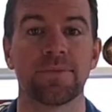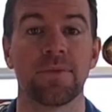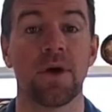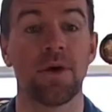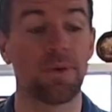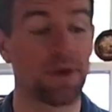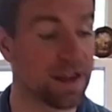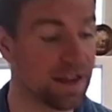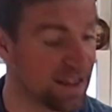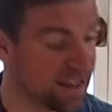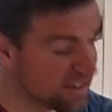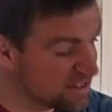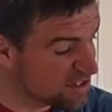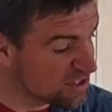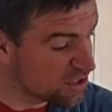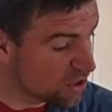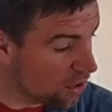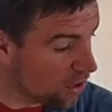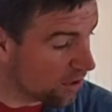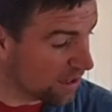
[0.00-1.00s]
All right, let's
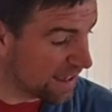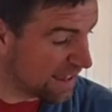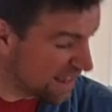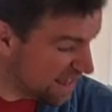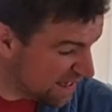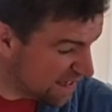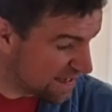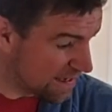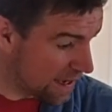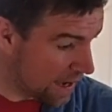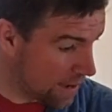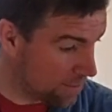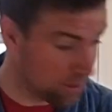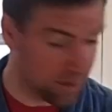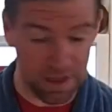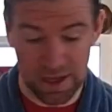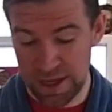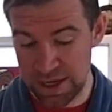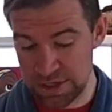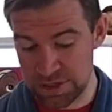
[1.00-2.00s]
talk heat
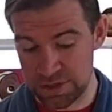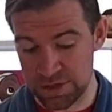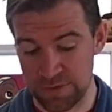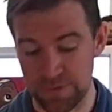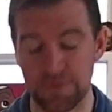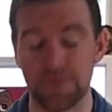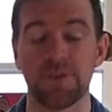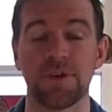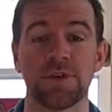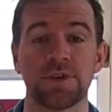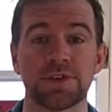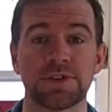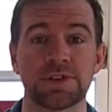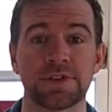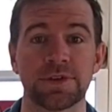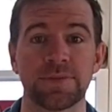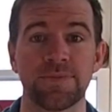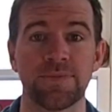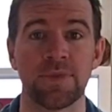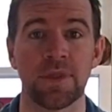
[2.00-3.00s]
application
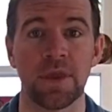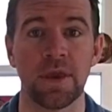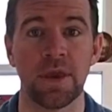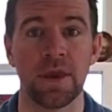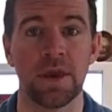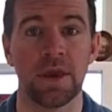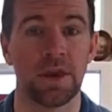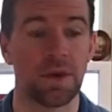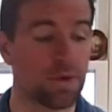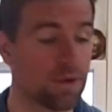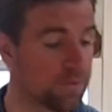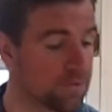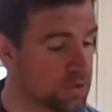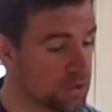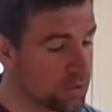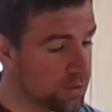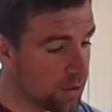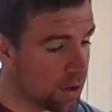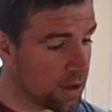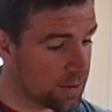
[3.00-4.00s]
first. You have
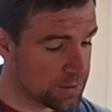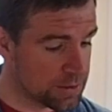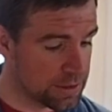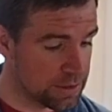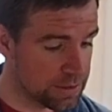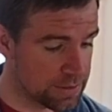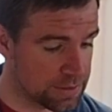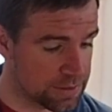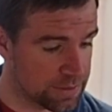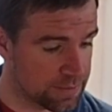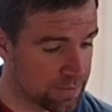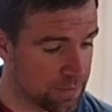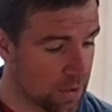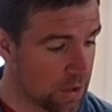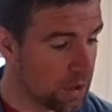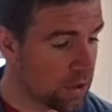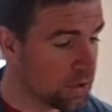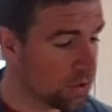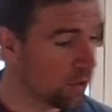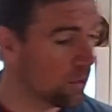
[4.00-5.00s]
two options.
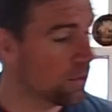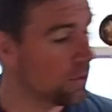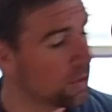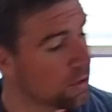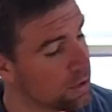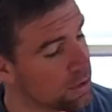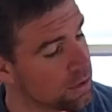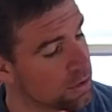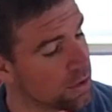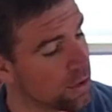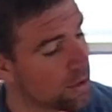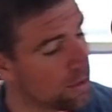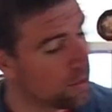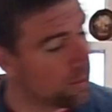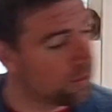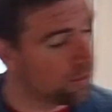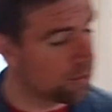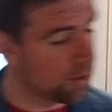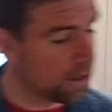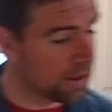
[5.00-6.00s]
You could go
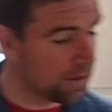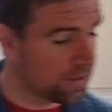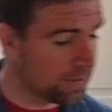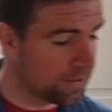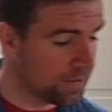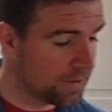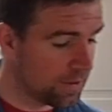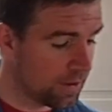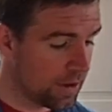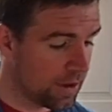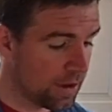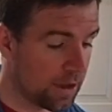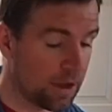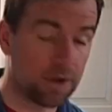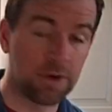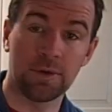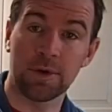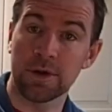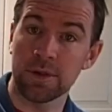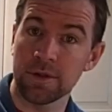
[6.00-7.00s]
with a
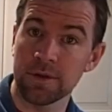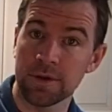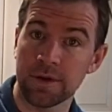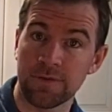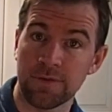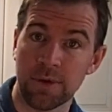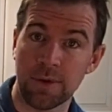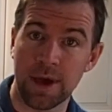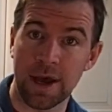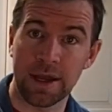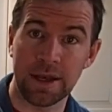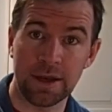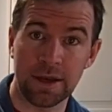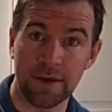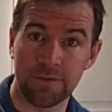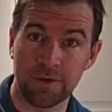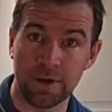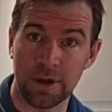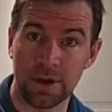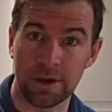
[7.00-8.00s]
griddle if you had it.
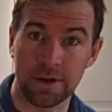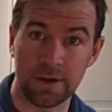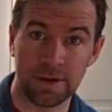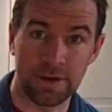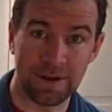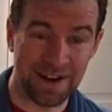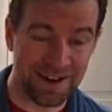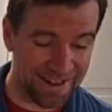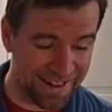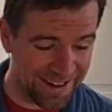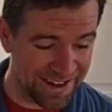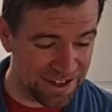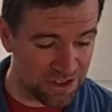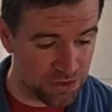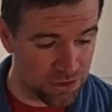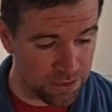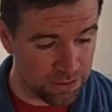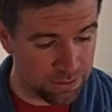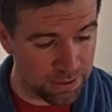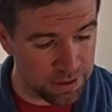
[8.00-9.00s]
I've got an
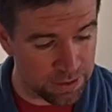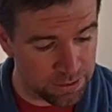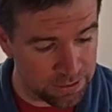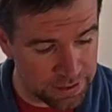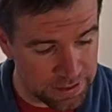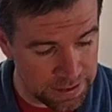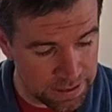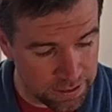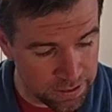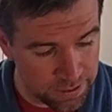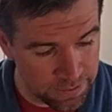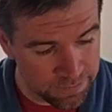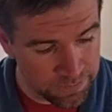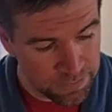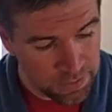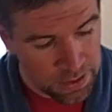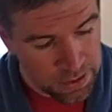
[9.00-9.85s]
electric griddle here.